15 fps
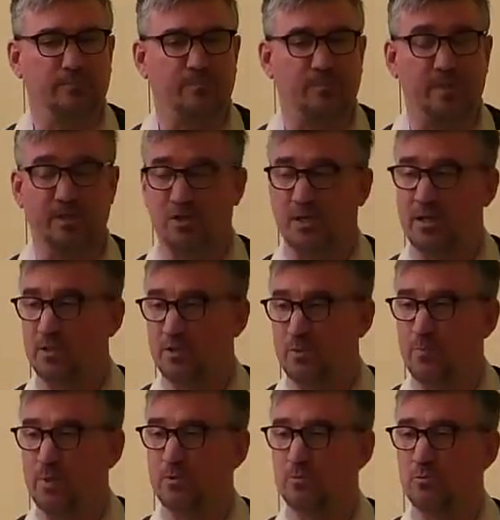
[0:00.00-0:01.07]
start to
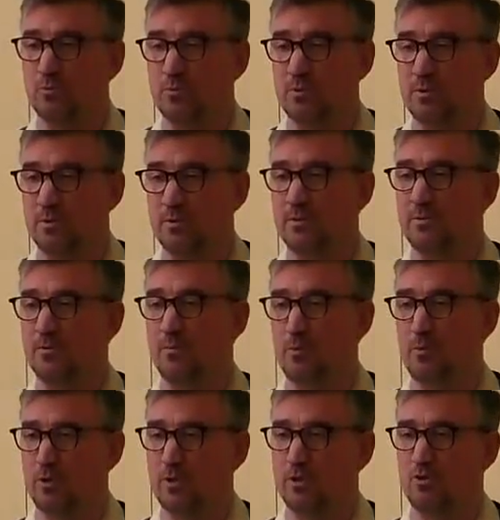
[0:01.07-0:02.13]
build the
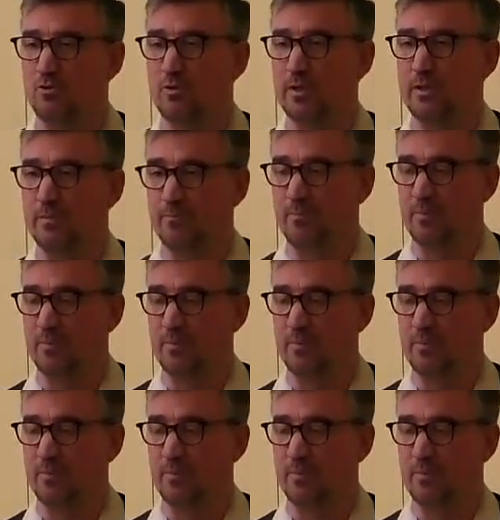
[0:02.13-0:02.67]
monastery.